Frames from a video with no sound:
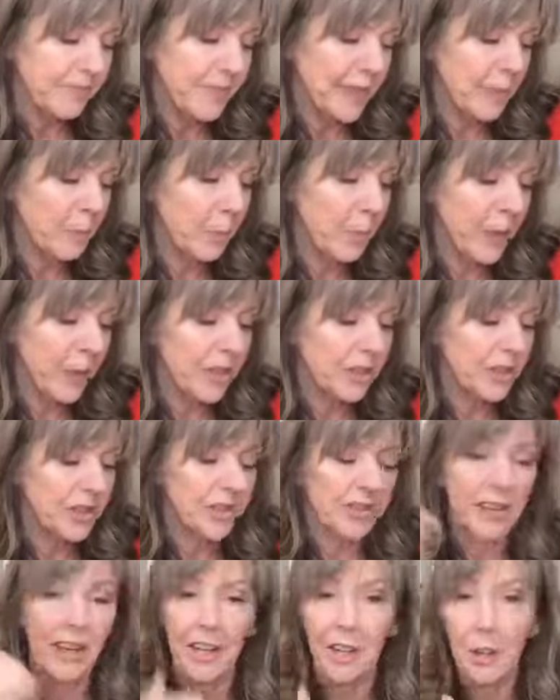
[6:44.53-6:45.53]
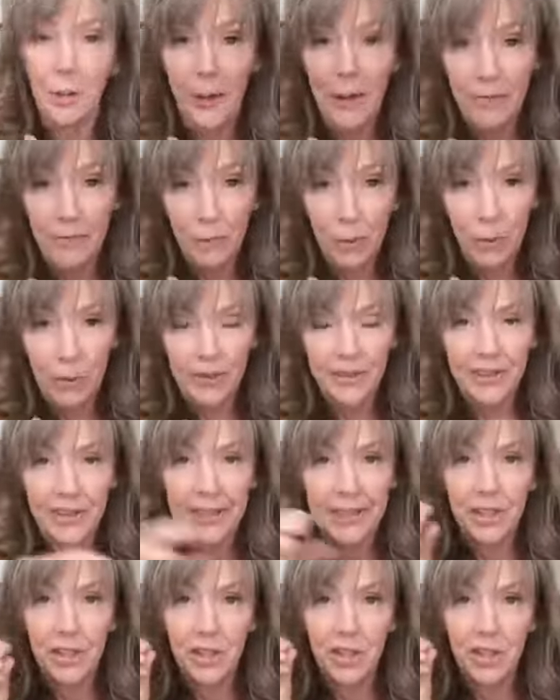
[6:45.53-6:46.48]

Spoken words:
but she's got a great voice, and